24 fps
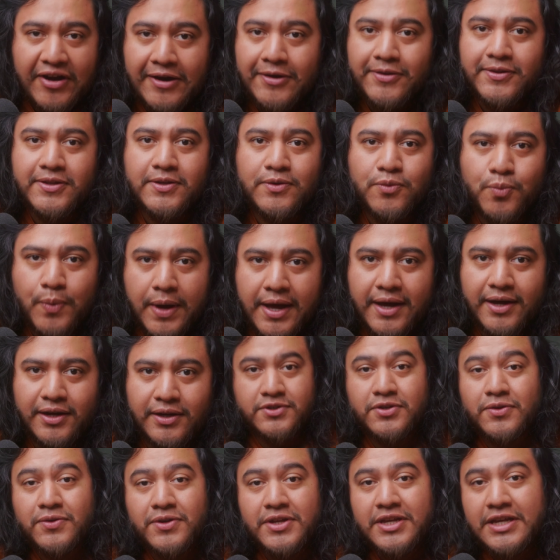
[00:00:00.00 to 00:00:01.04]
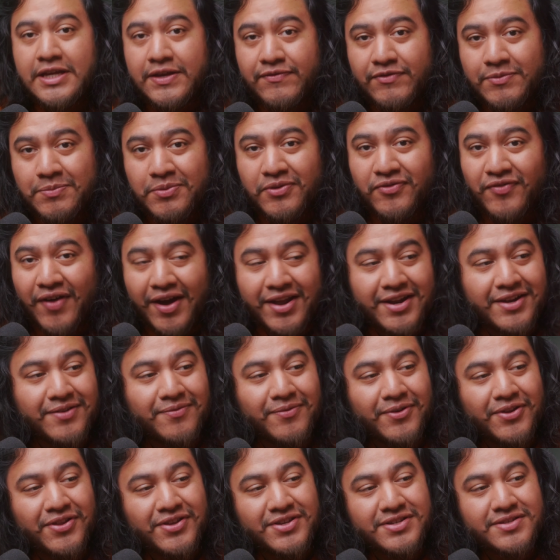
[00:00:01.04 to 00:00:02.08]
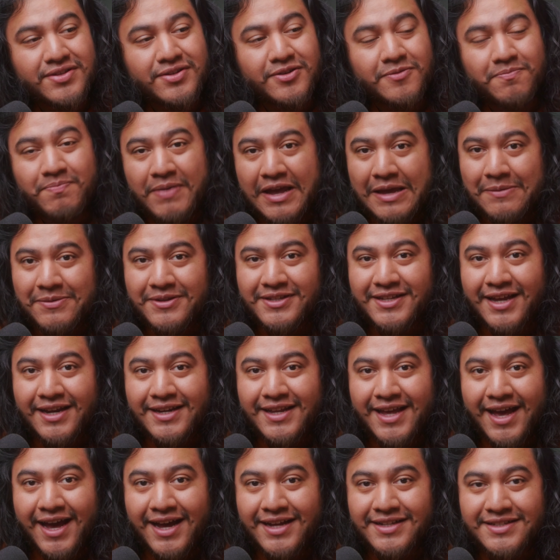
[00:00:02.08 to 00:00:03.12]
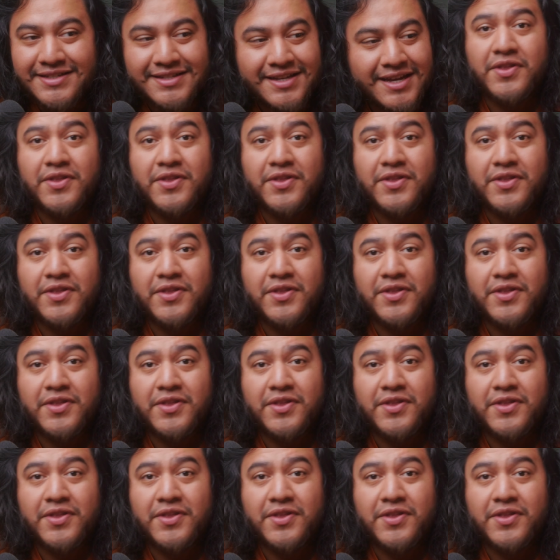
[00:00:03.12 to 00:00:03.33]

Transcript: fairly well. Sony even provided one of these little baby dead cats